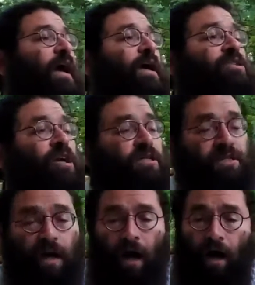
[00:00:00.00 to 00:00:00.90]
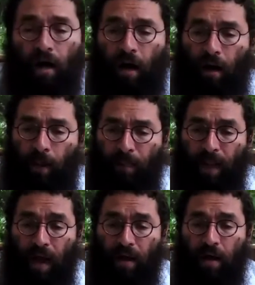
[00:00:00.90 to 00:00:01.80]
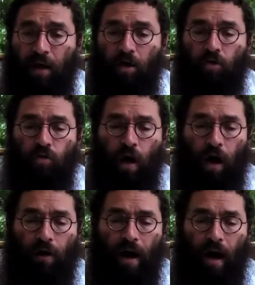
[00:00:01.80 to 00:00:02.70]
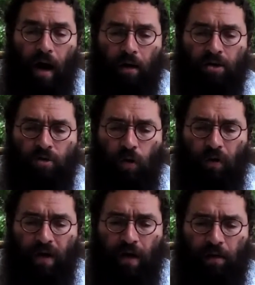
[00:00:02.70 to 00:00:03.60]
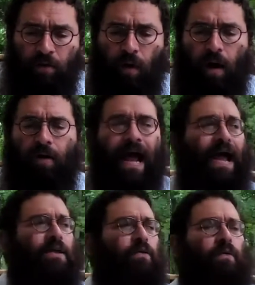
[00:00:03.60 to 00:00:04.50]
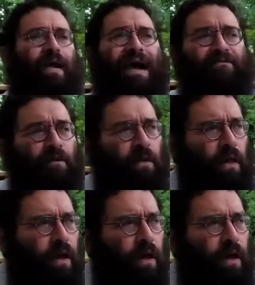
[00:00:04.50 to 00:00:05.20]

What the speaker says: And just a plug to our story, to our annual raffle.